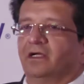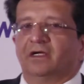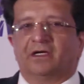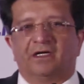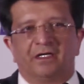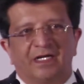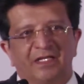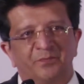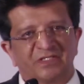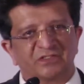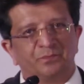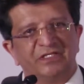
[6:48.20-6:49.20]
I
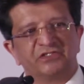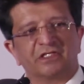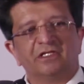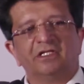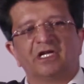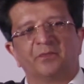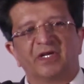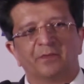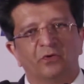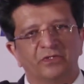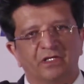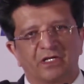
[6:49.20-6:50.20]
must mention a little bit
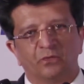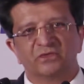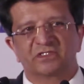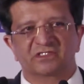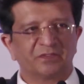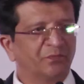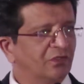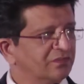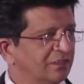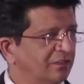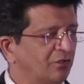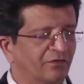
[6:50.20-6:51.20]
about the ground system, because
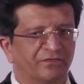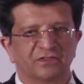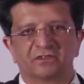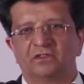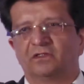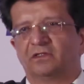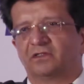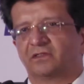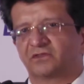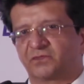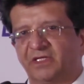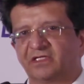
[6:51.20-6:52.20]
a lot of
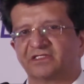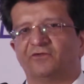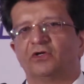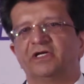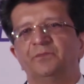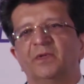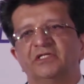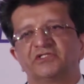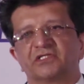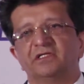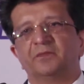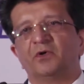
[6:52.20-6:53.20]
the speakers have already
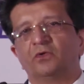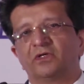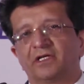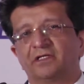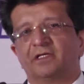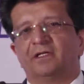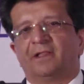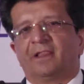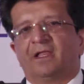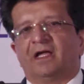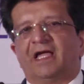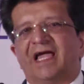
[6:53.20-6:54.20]
mentioned about it.
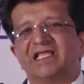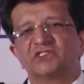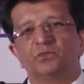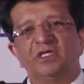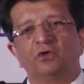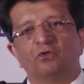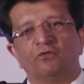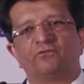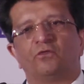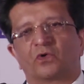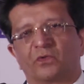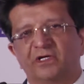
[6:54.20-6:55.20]
As we go
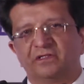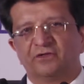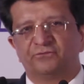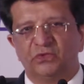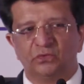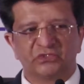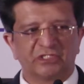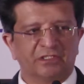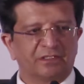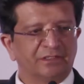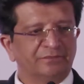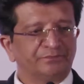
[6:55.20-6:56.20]
forward in the
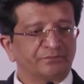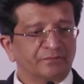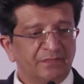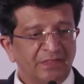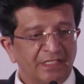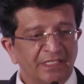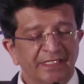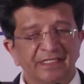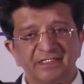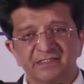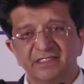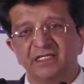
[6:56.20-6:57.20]
future,
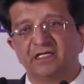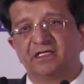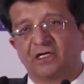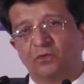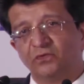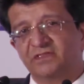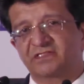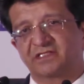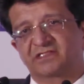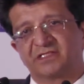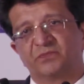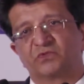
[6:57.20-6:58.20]
it is the ground
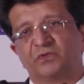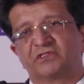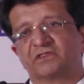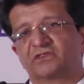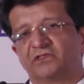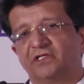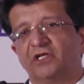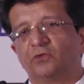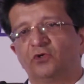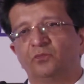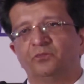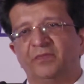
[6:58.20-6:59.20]
systems which is really
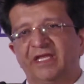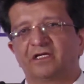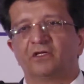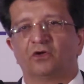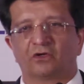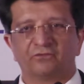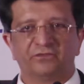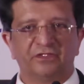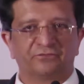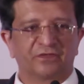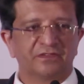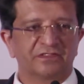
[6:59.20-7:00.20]
going to make a lot of
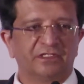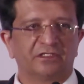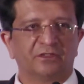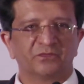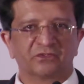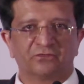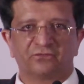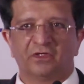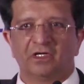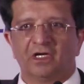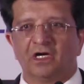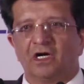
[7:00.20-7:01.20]
difference in terms of
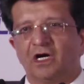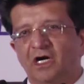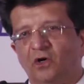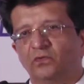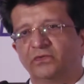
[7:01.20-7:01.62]
how